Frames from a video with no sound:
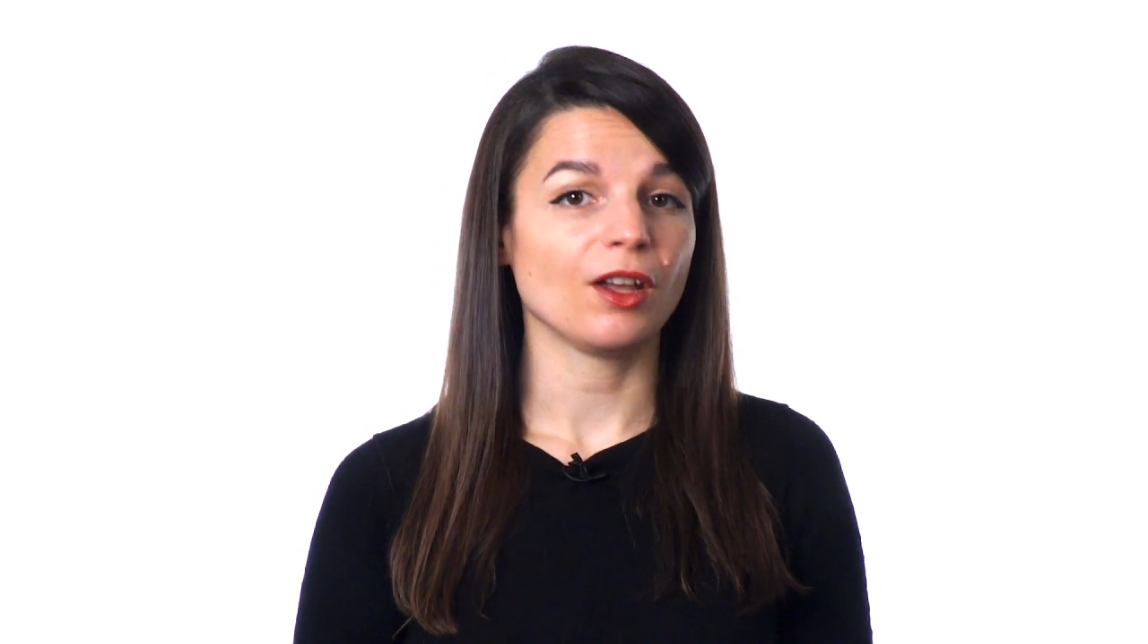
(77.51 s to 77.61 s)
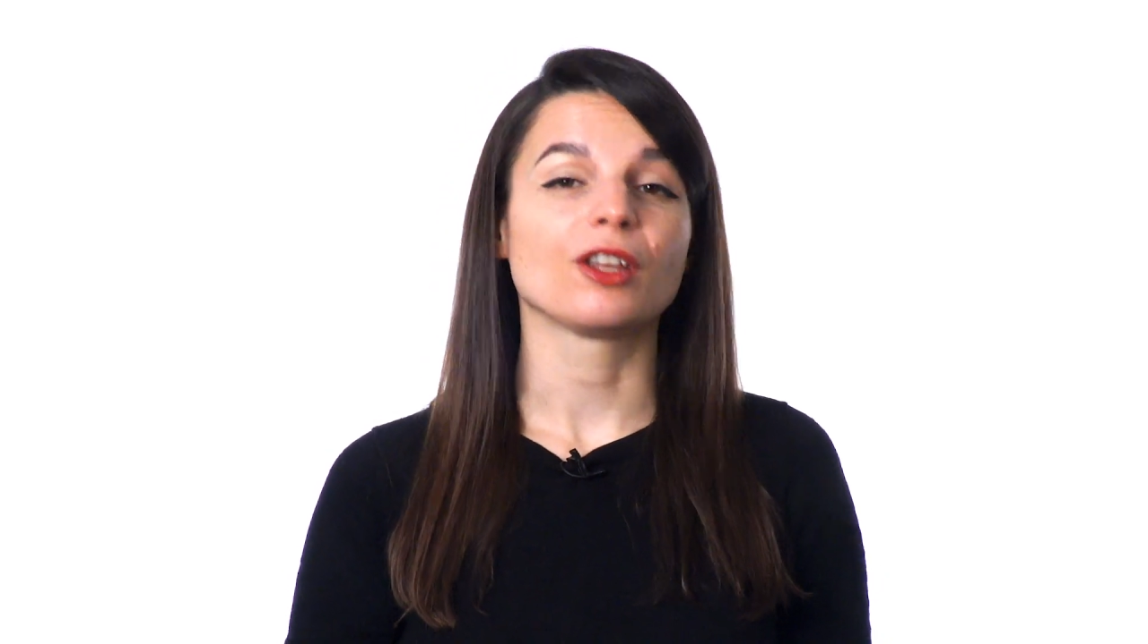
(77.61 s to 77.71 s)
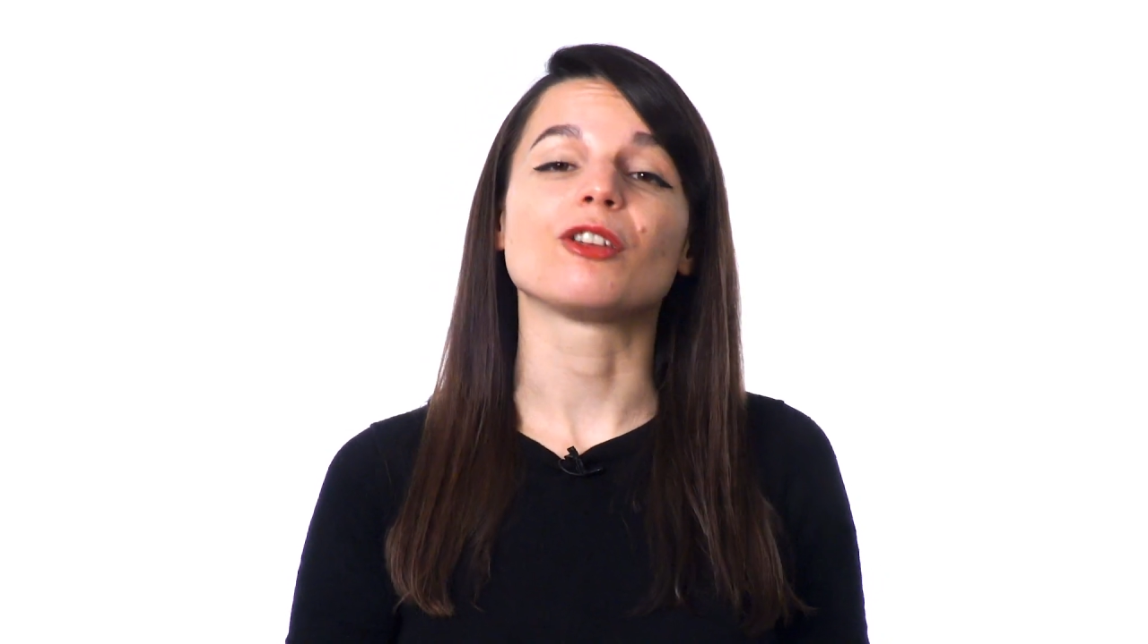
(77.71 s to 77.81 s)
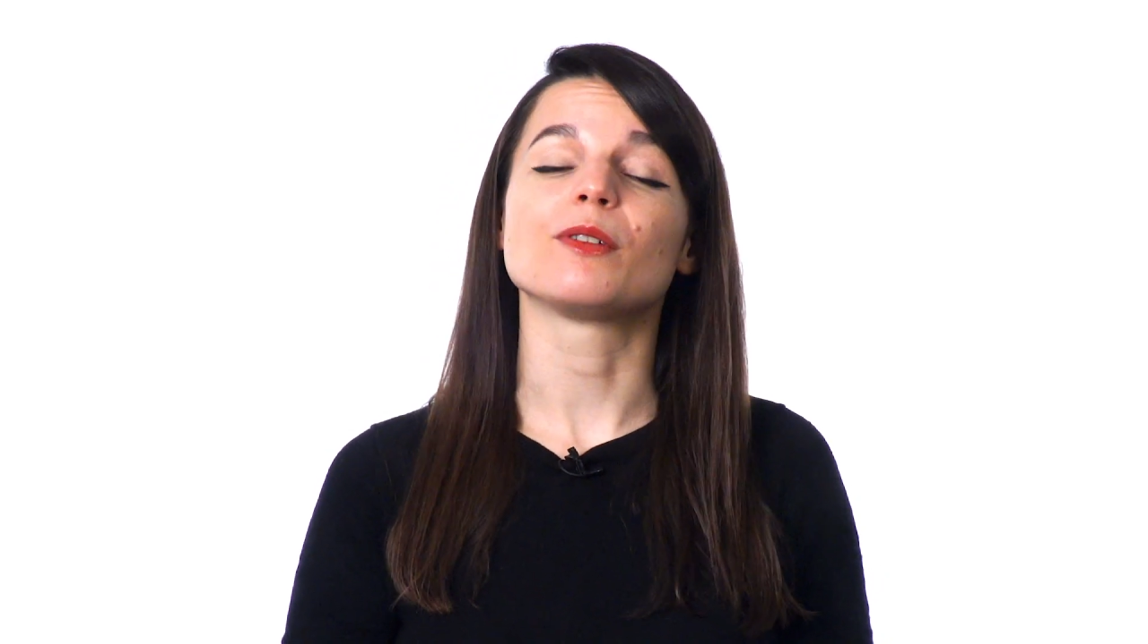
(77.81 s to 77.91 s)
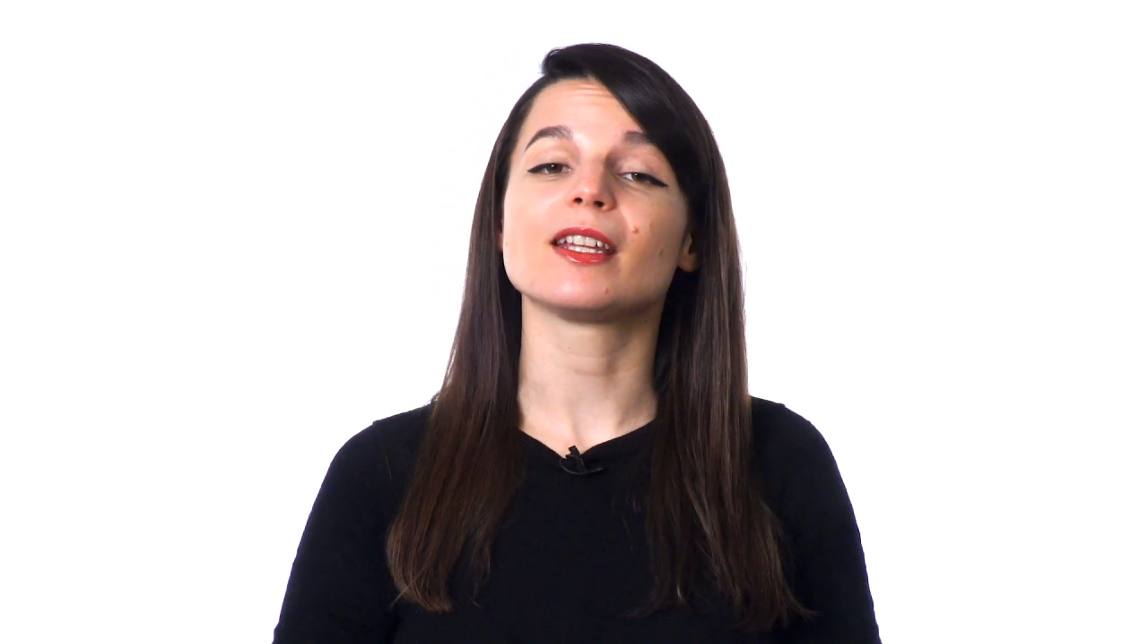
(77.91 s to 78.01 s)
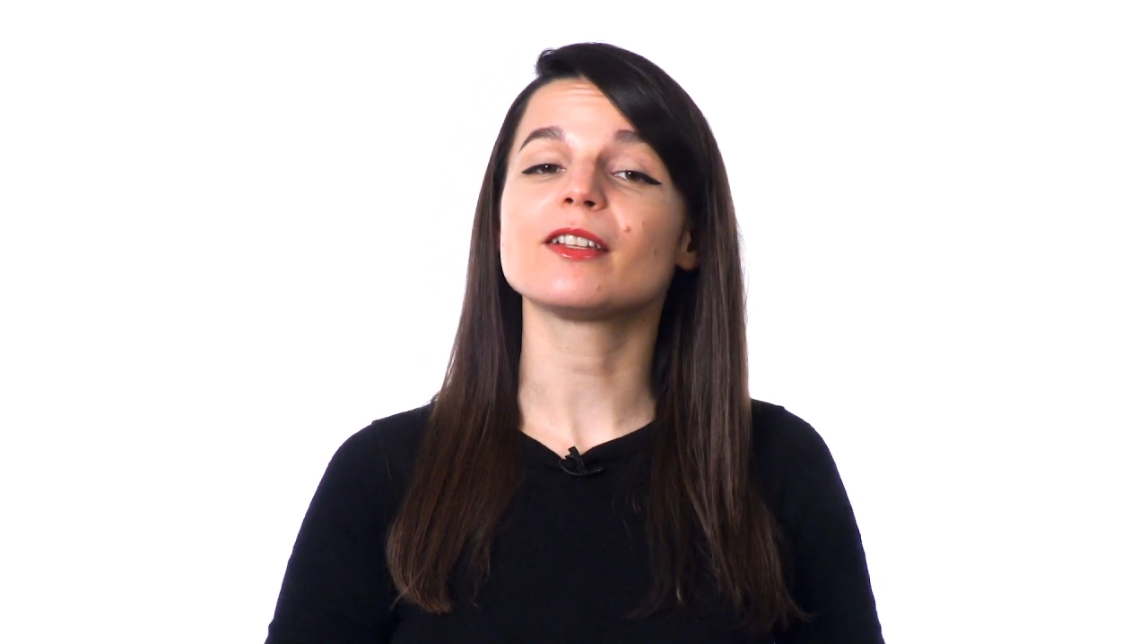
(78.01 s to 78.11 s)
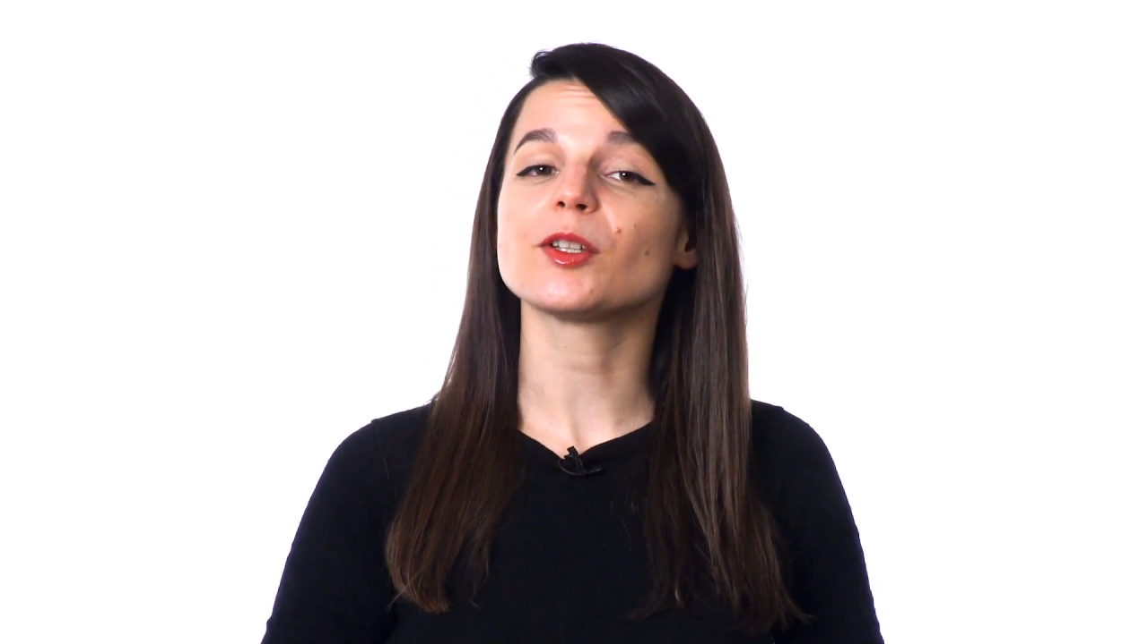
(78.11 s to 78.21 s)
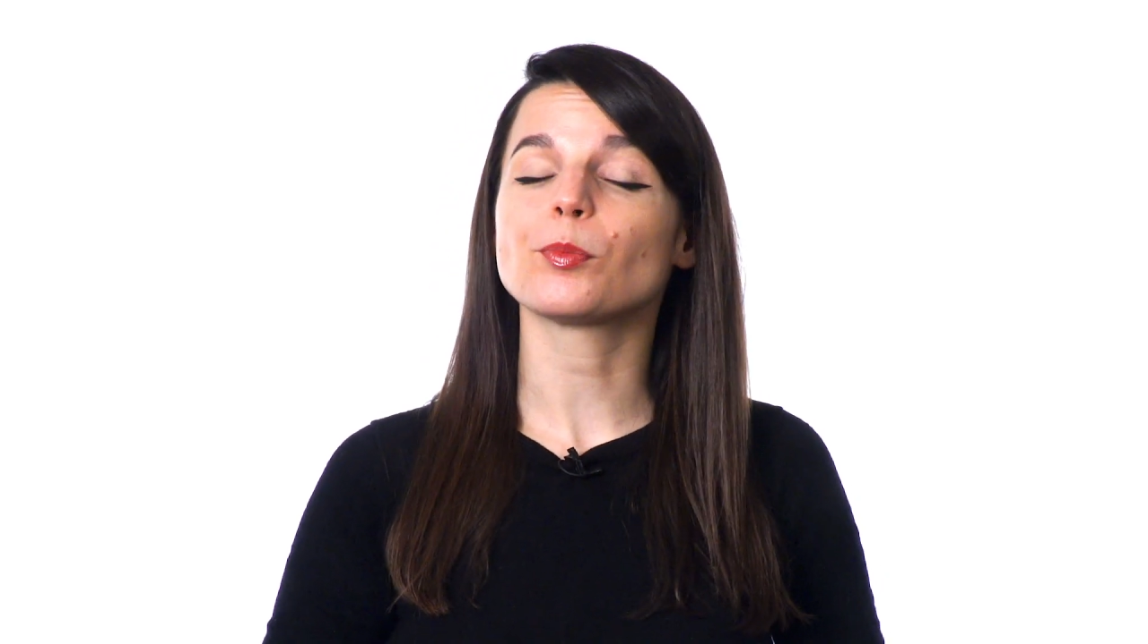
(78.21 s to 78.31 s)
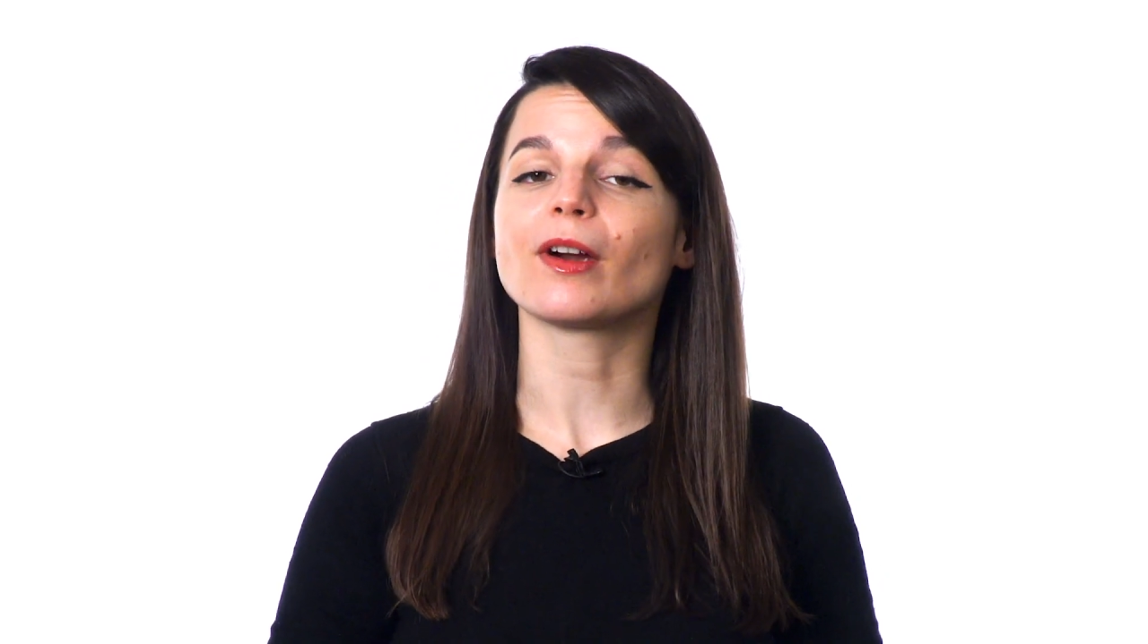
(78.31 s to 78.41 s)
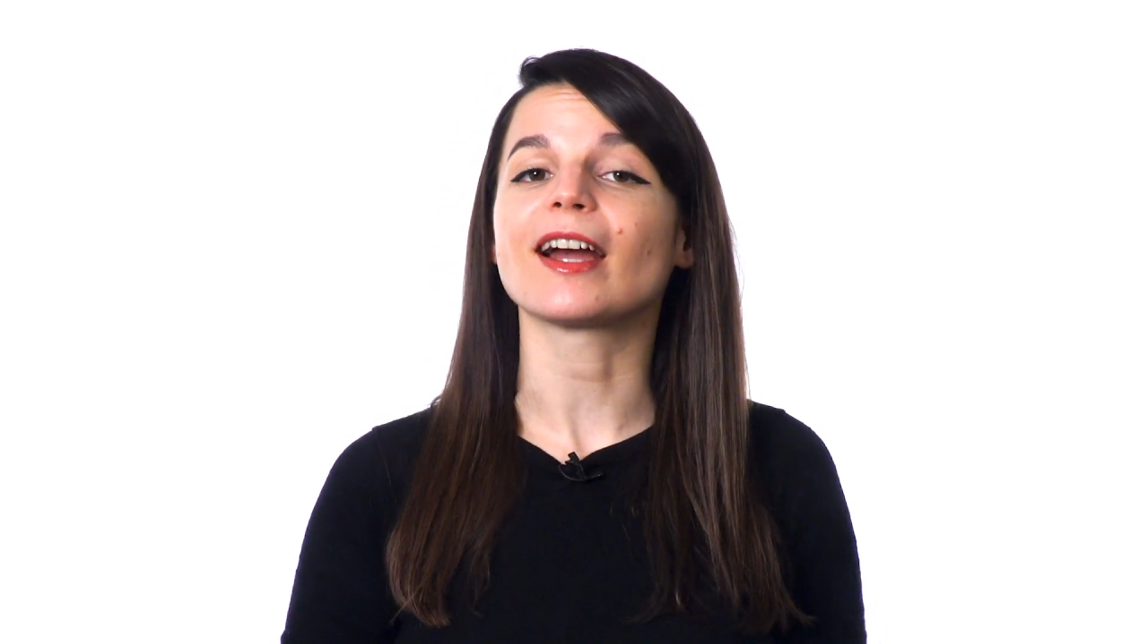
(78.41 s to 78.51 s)
You need to
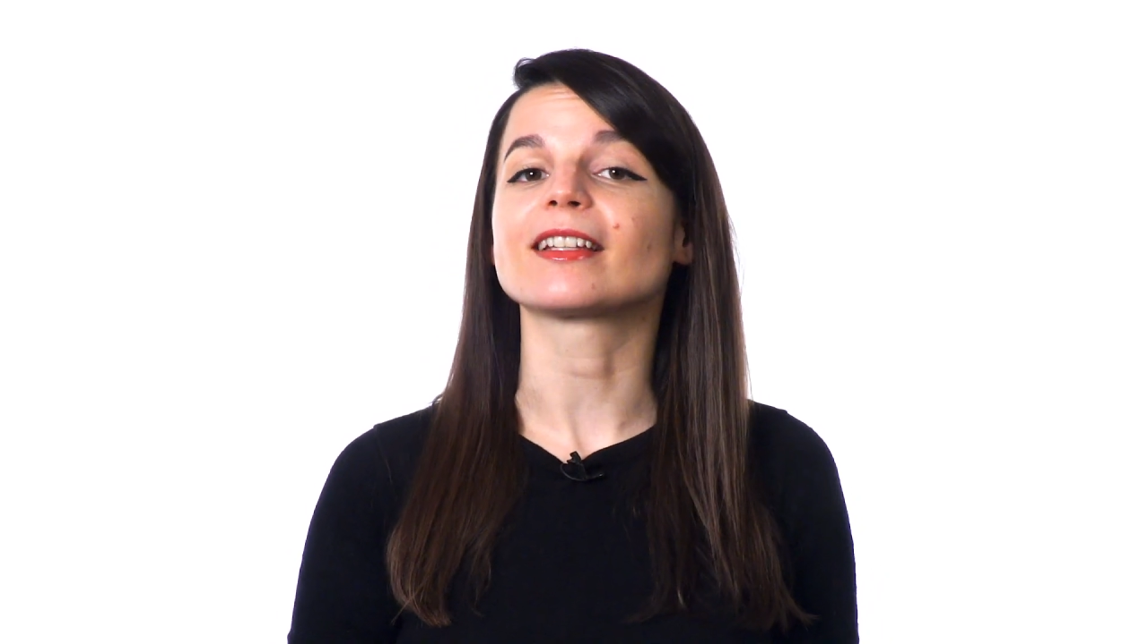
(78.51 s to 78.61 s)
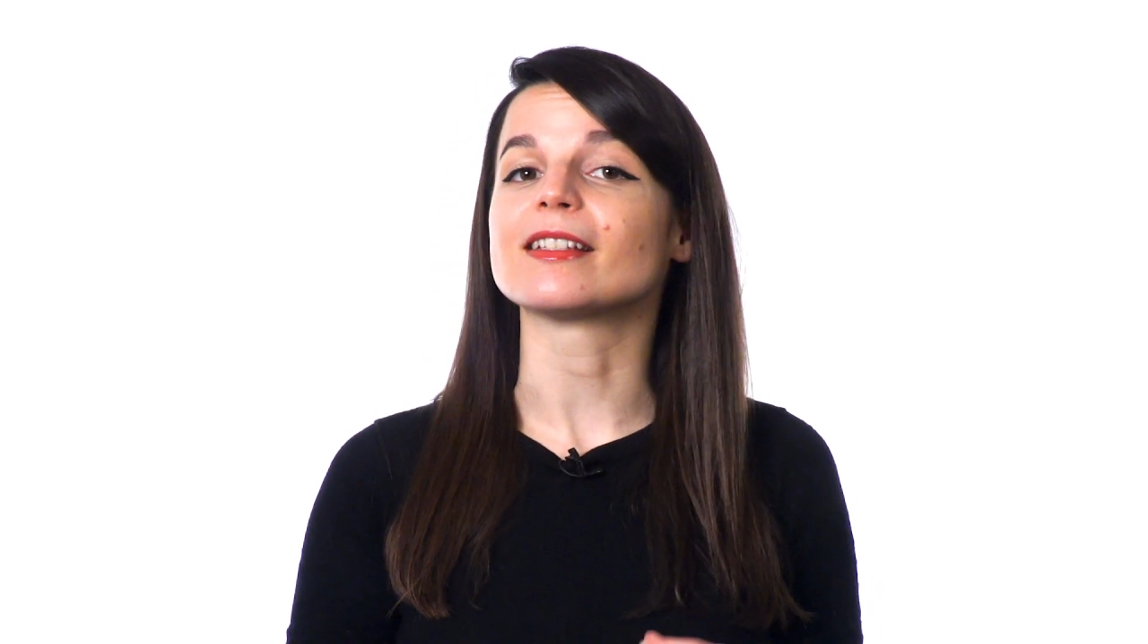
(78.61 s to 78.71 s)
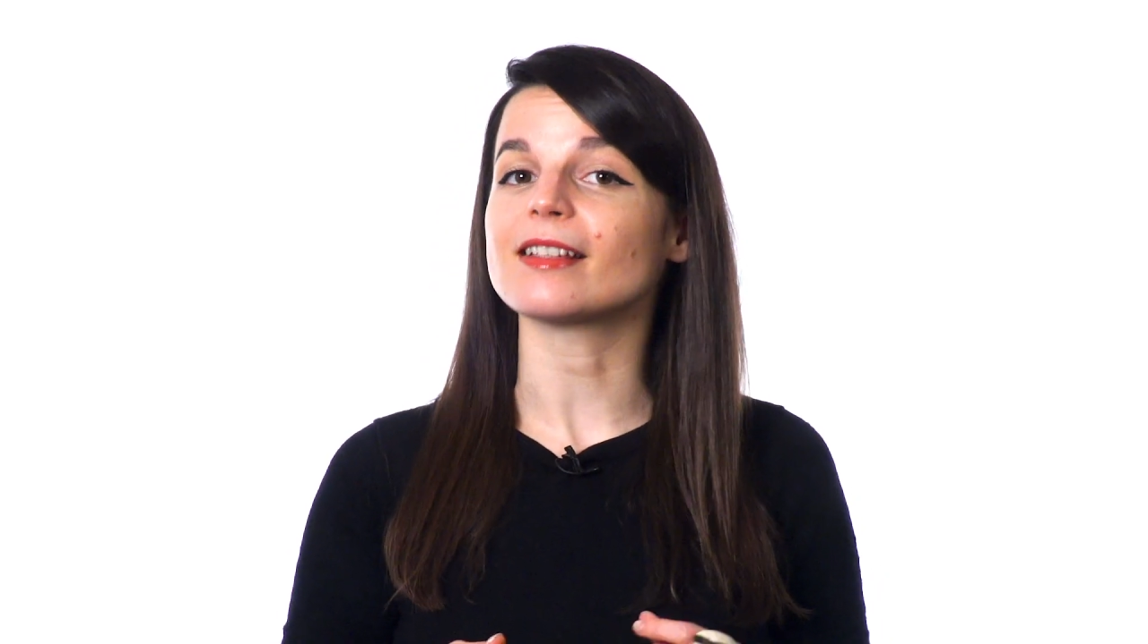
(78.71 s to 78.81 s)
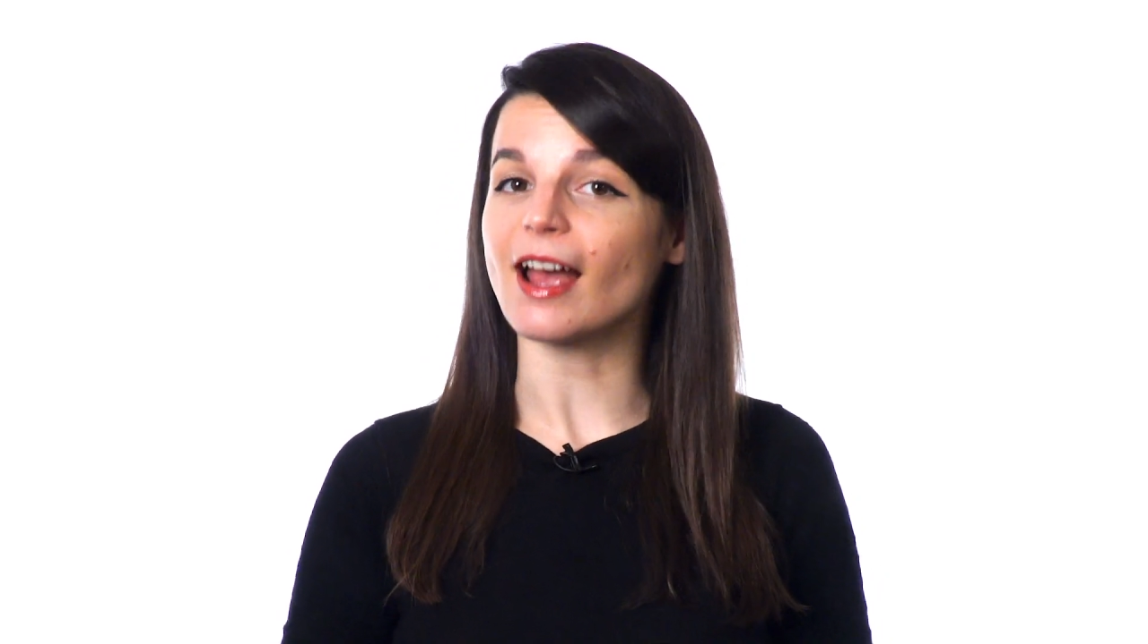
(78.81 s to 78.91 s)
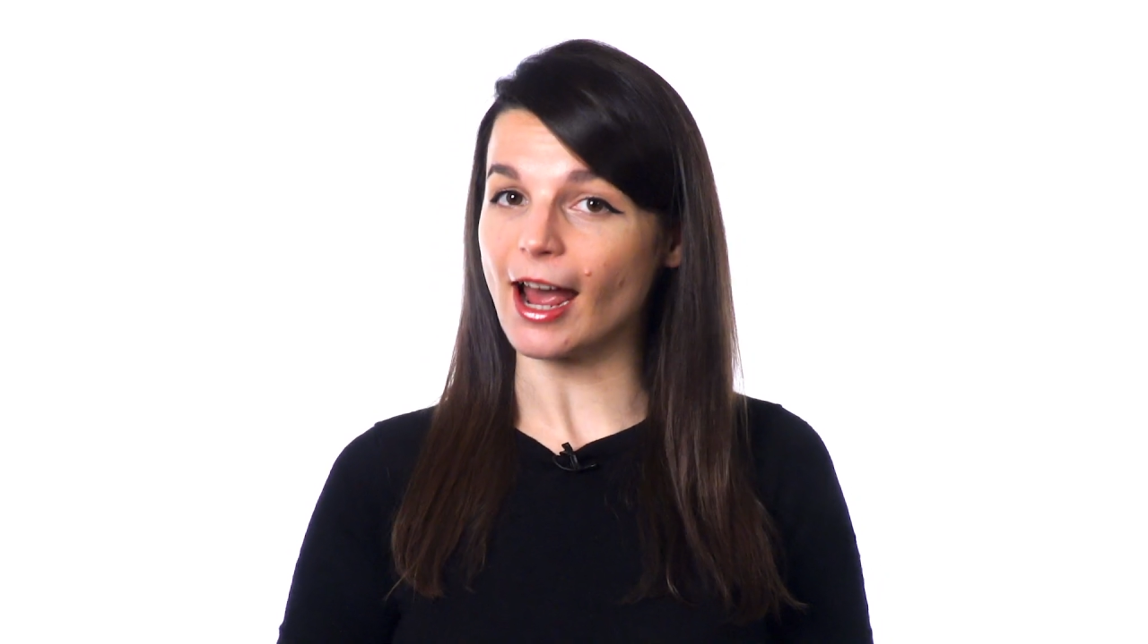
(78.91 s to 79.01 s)
practice